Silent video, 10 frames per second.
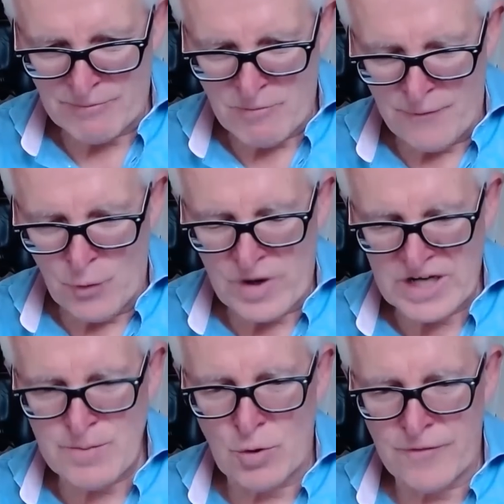from a
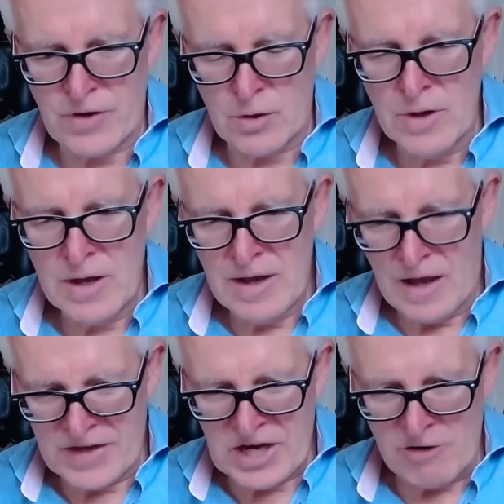forex point of view,
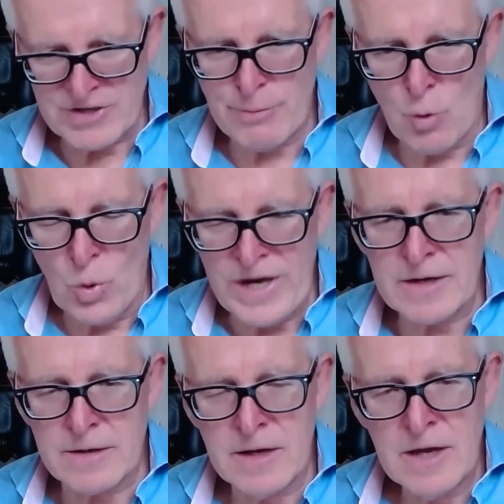and the currency will
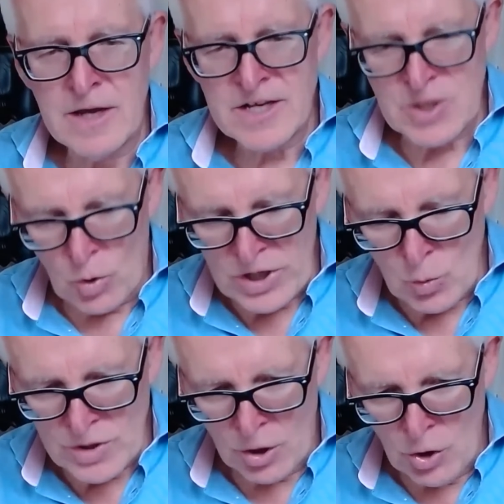weaken. So what you
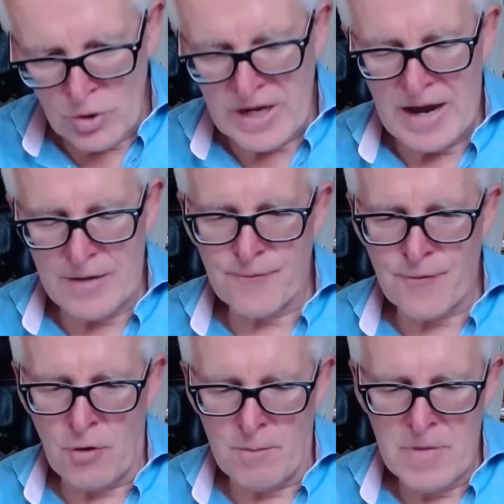want to look at
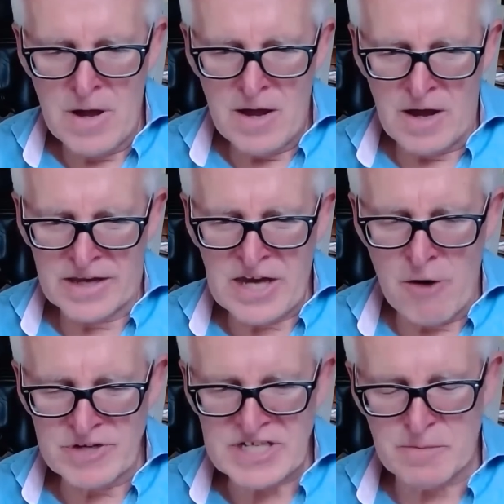from a
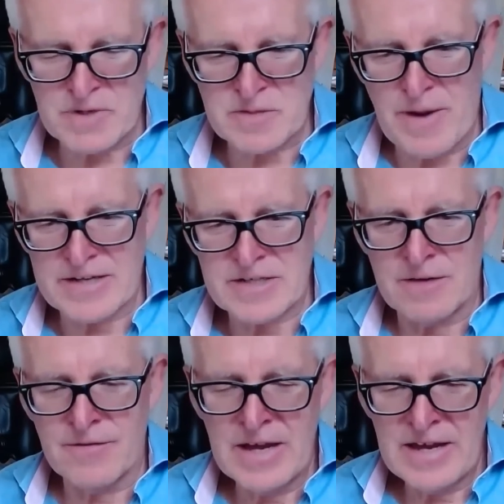currency perspective